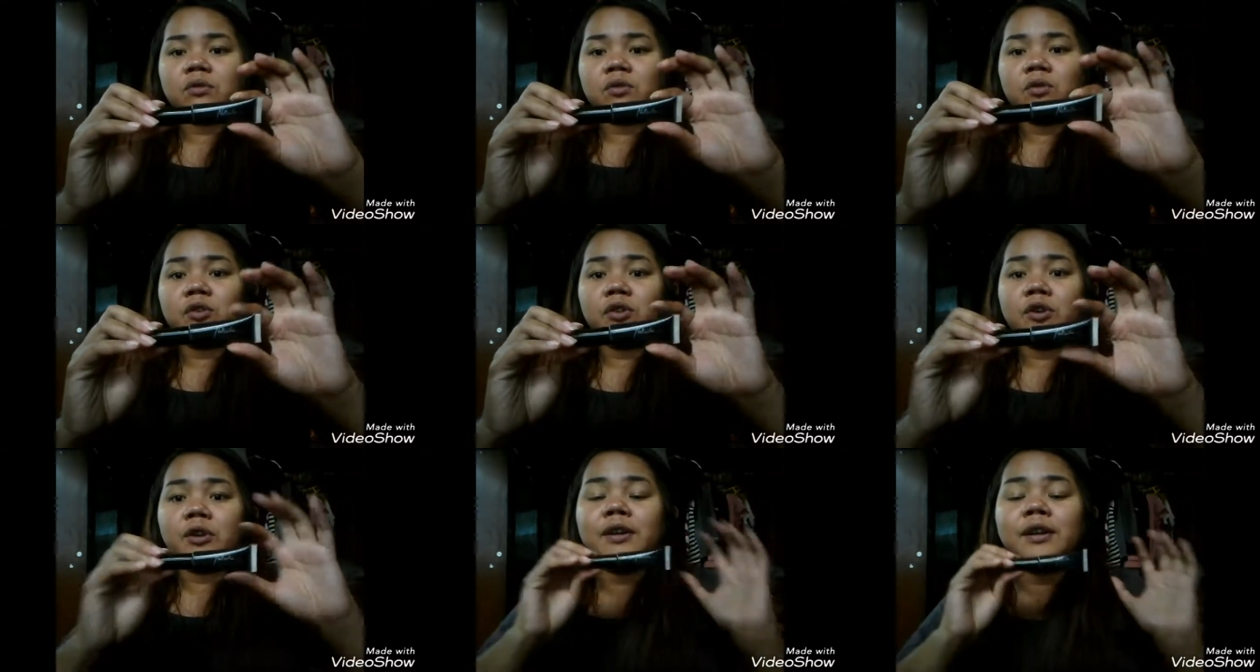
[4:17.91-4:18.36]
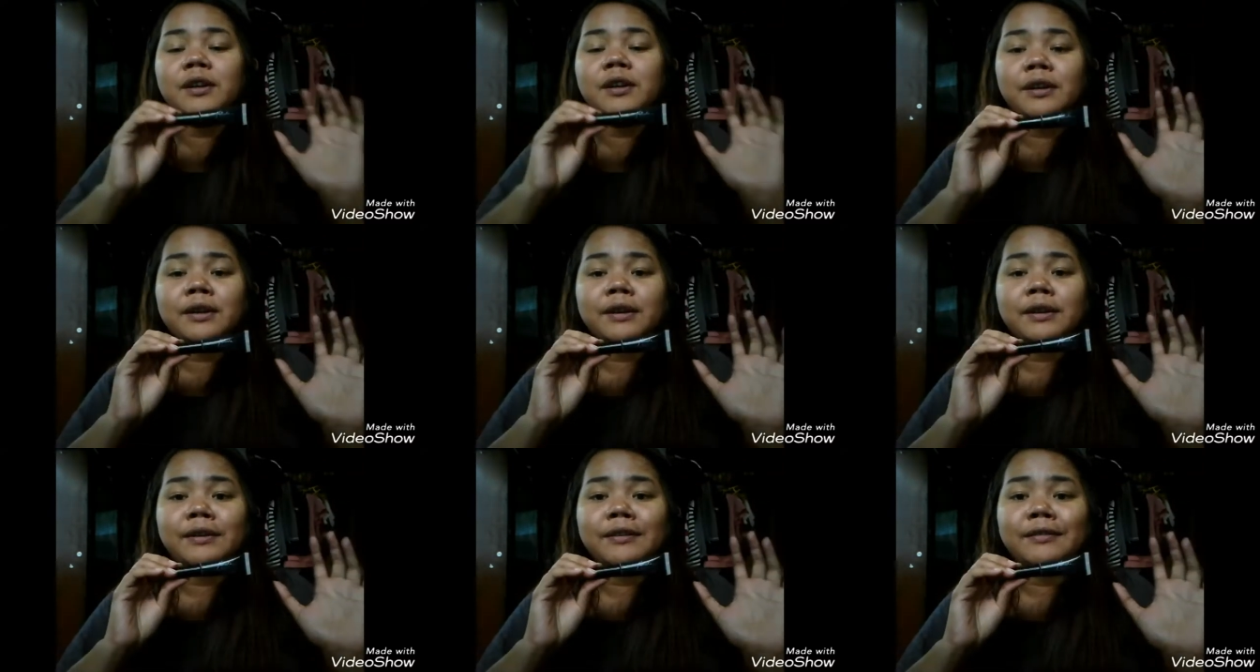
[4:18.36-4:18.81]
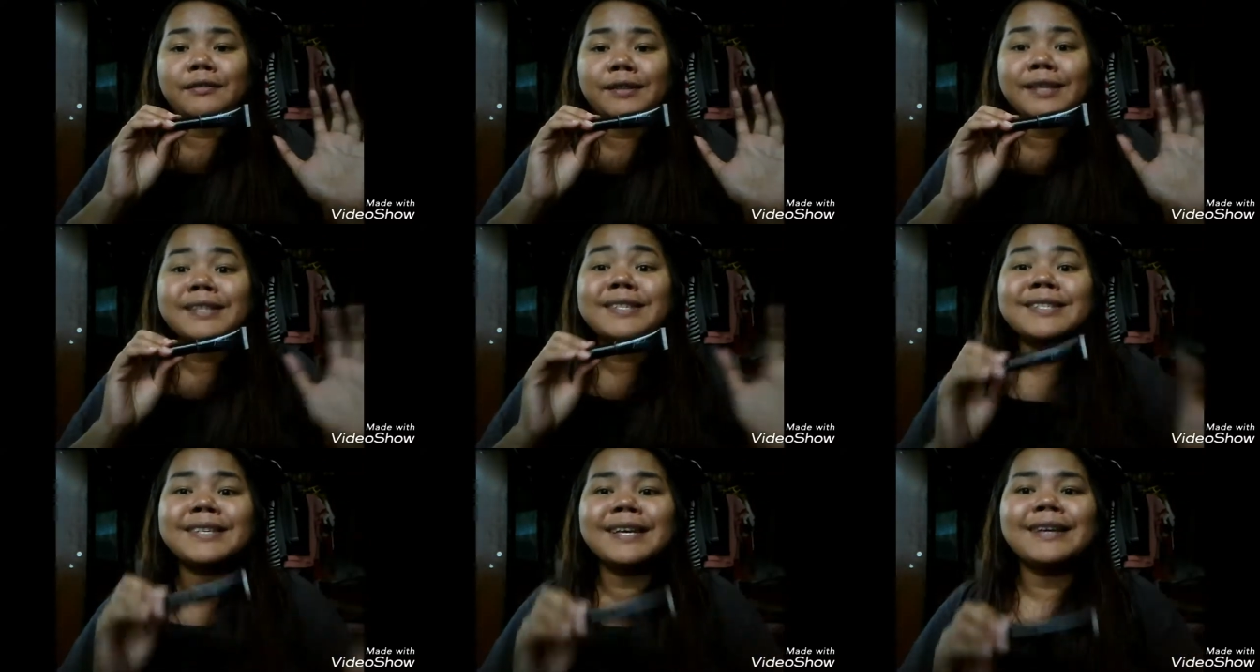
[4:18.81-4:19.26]
or
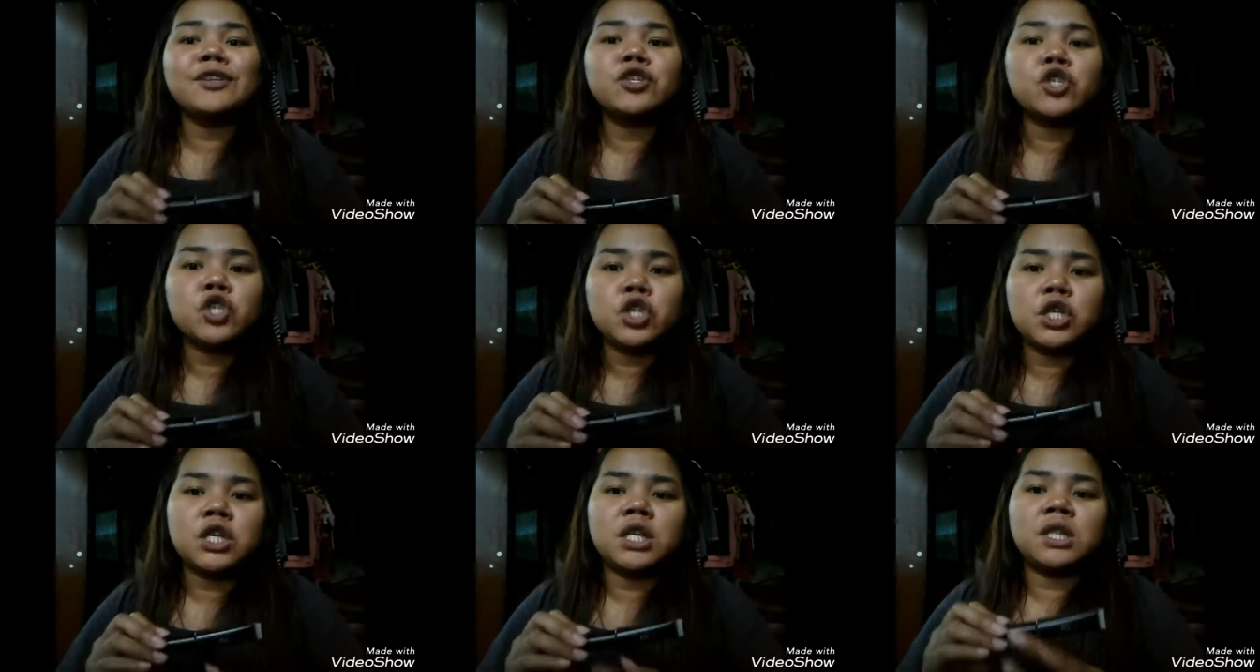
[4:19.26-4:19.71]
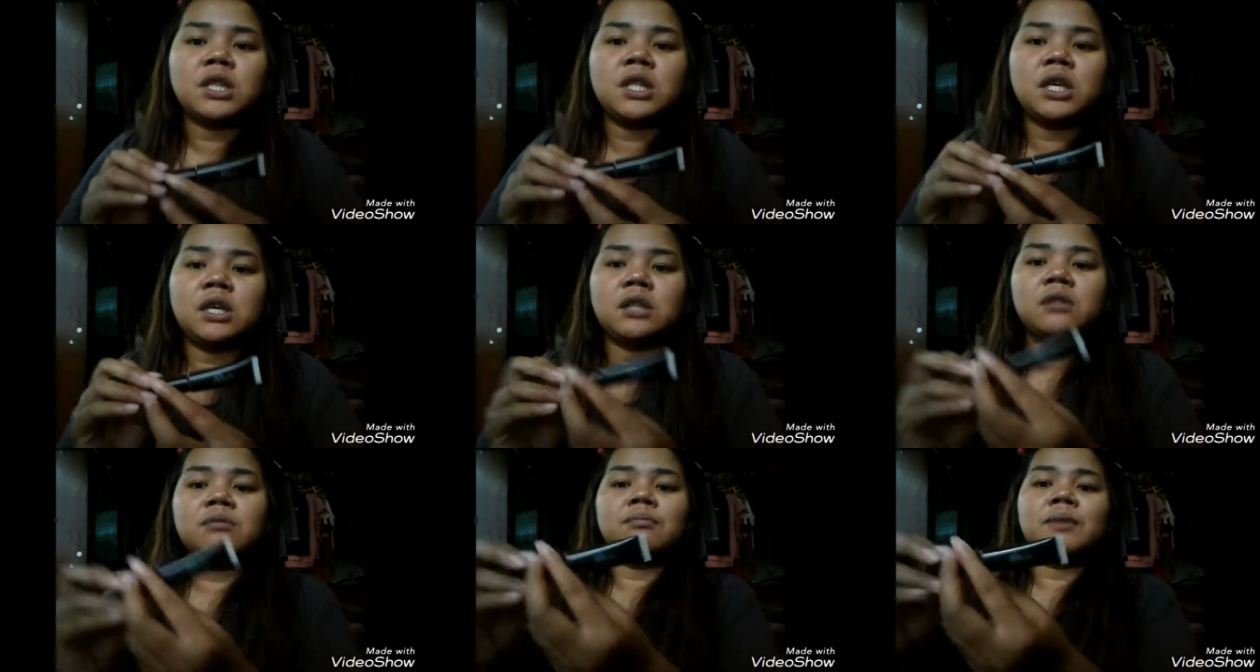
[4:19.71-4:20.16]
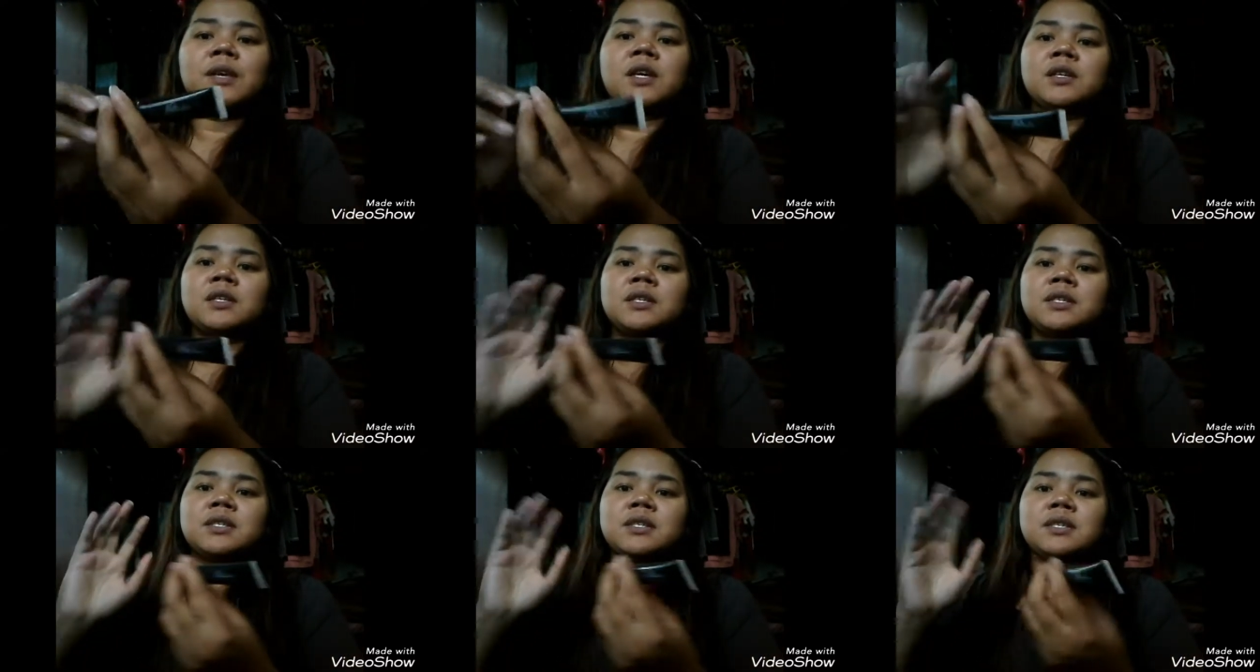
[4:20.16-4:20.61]
let's say cheek tint
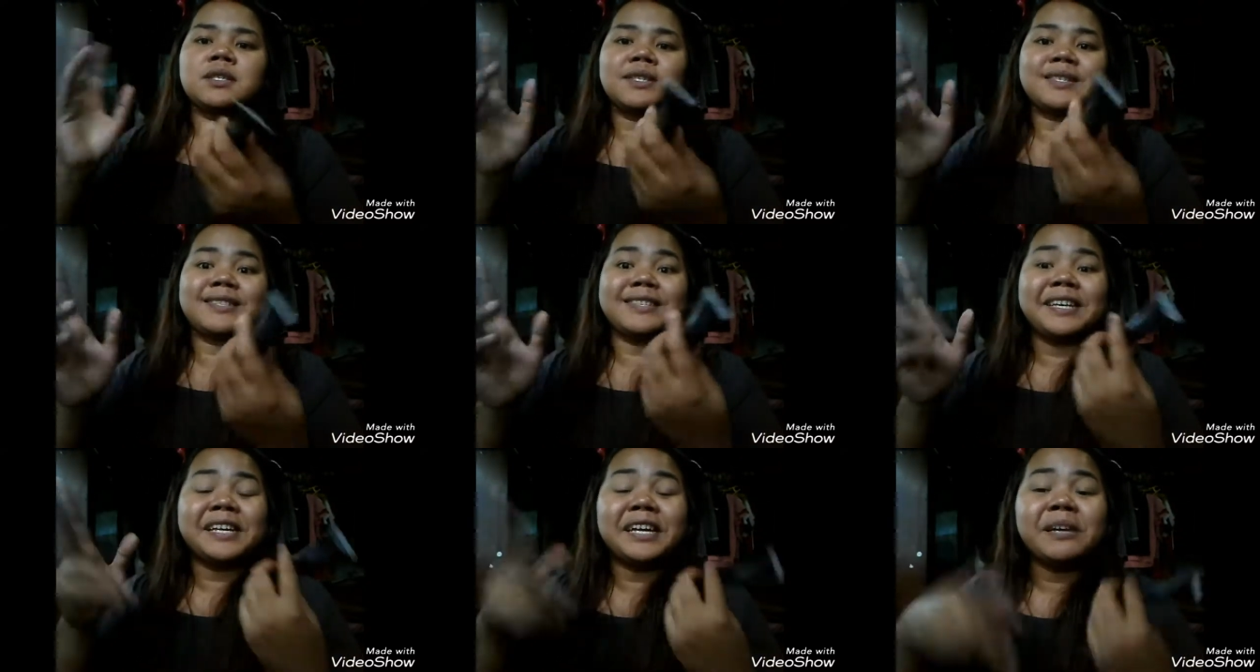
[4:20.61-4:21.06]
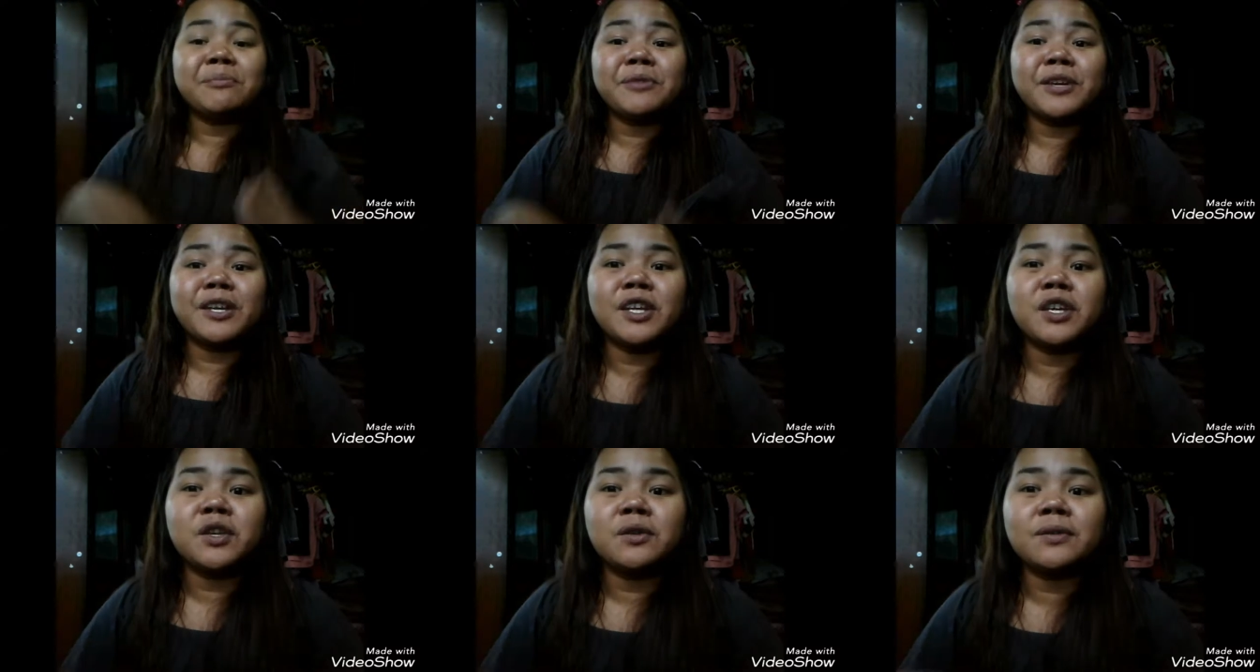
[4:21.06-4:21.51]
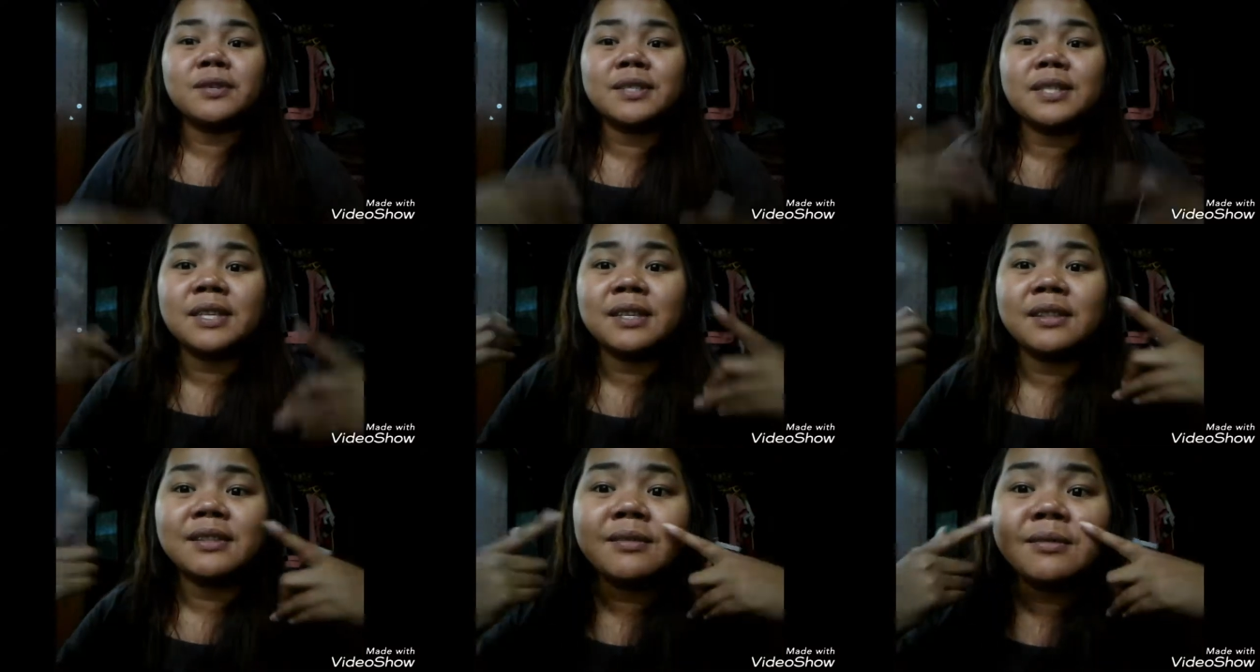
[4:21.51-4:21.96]
because I'm gonna
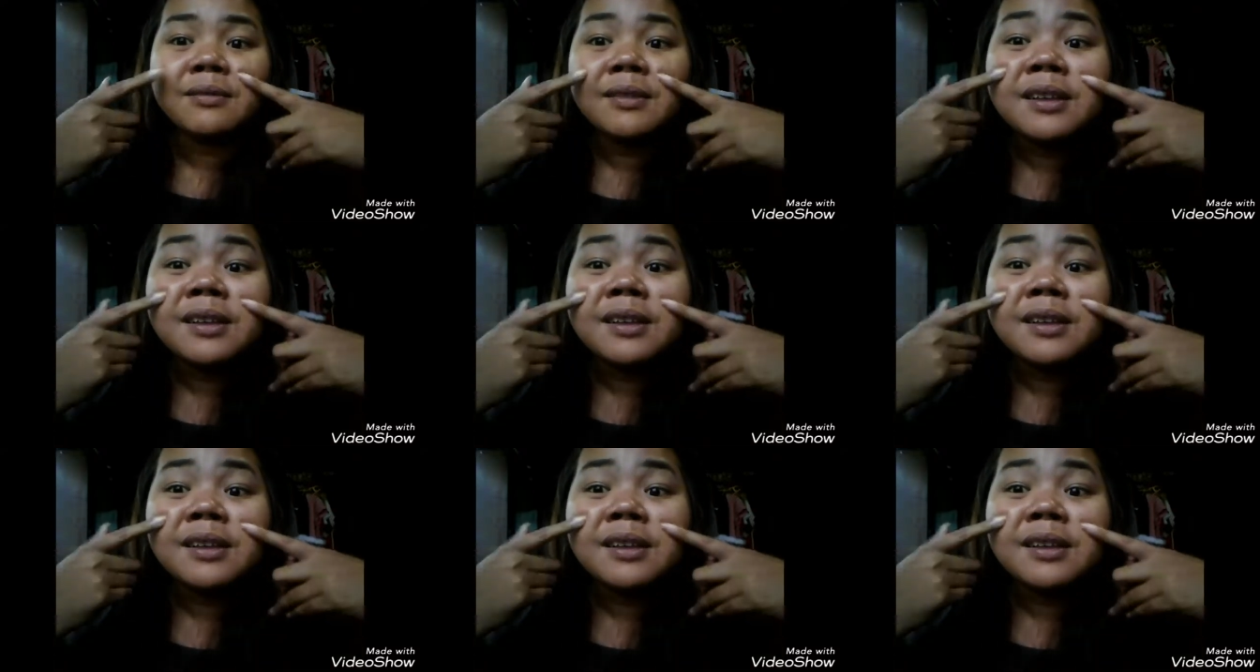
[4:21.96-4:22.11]
use it